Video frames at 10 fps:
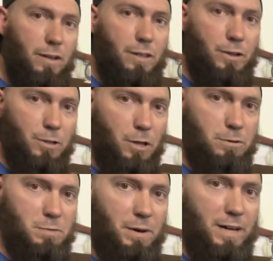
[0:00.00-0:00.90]
your low
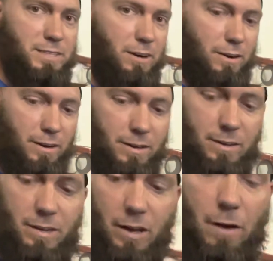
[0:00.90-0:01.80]
spots are.
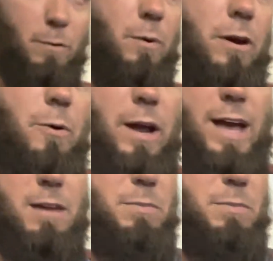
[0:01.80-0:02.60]
And everywhere where I had